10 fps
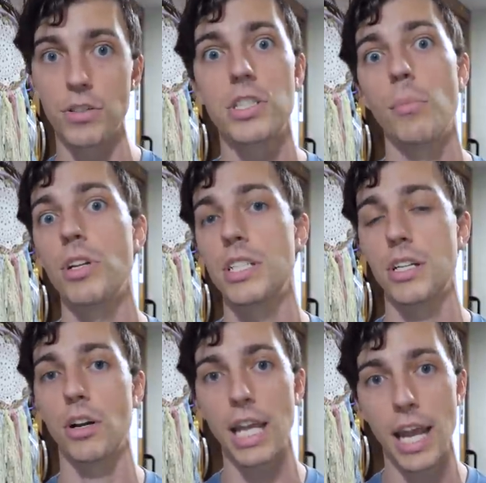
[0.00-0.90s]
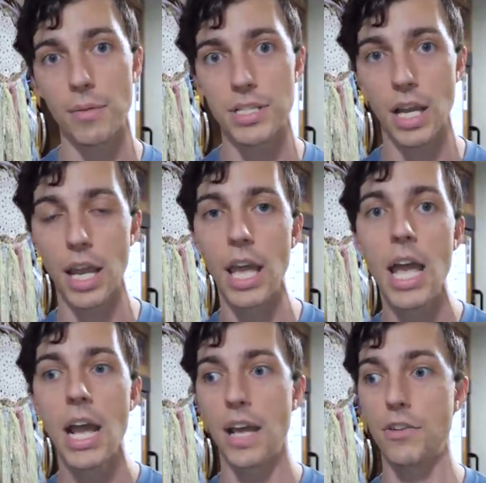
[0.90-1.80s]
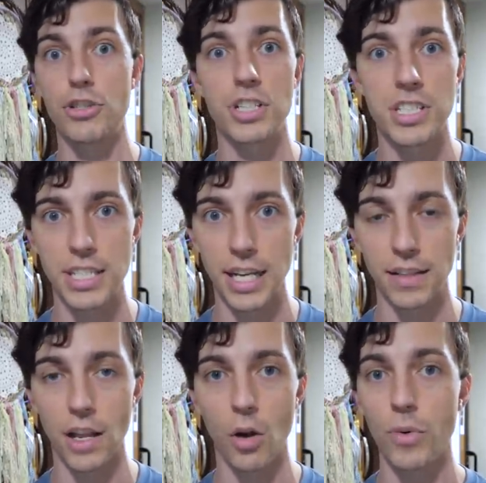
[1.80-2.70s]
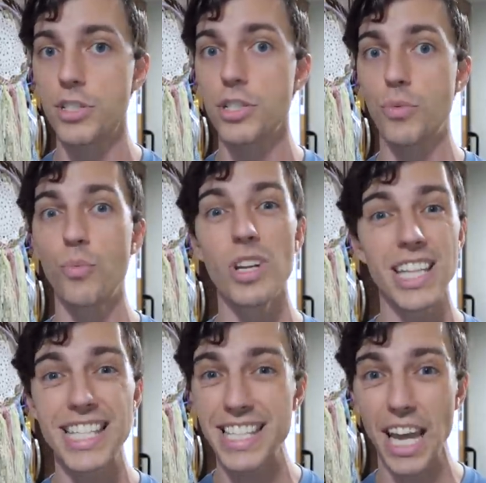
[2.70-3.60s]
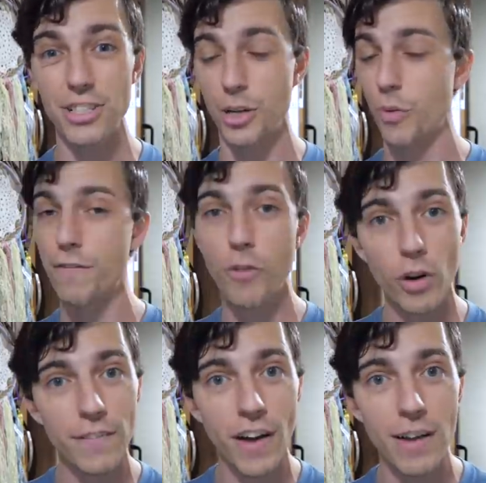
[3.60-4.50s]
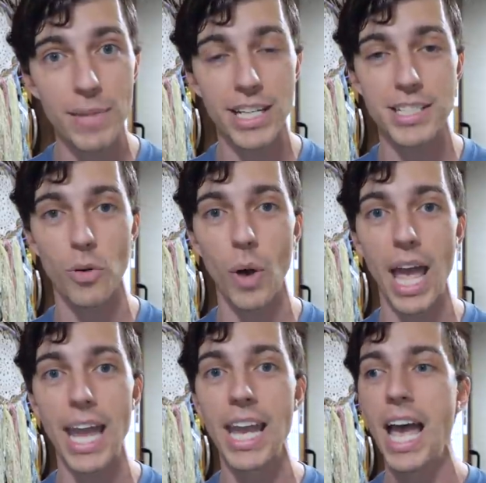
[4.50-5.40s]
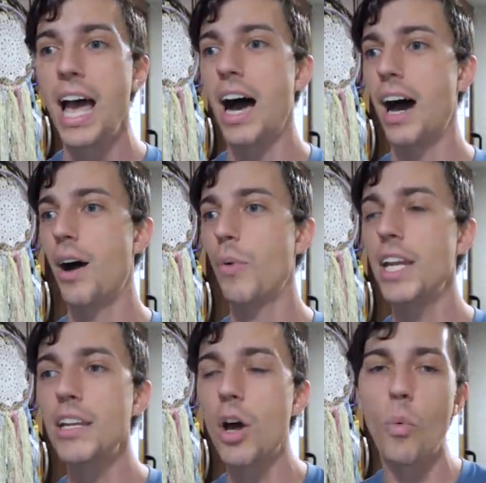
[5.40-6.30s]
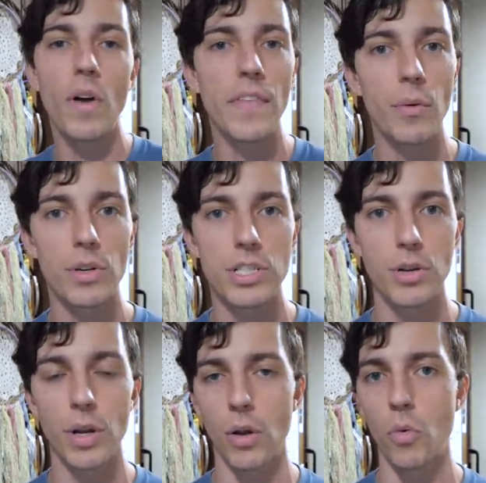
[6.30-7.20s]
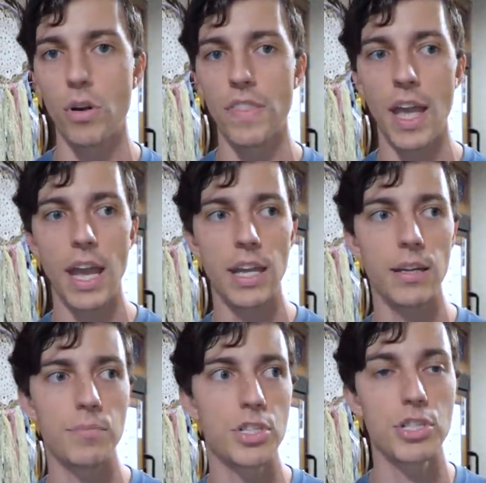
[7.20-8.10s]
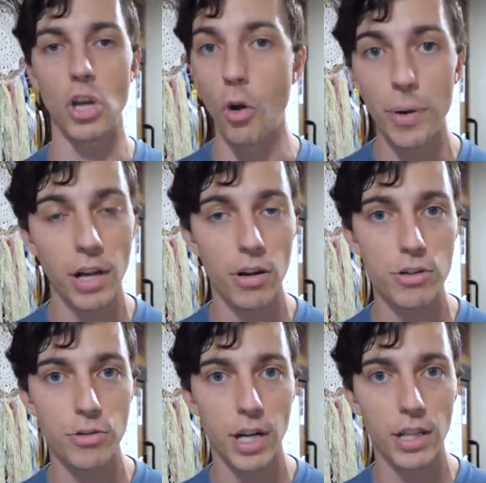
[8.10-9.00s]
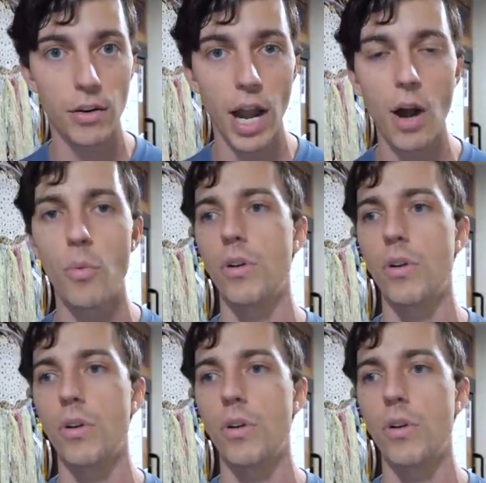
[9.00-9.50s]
Someone is in our campsite, and they're just sitting there, which is really sketchy. We're 45 minutes away. We didn't know what they were doing. Were they scoping our trailer out?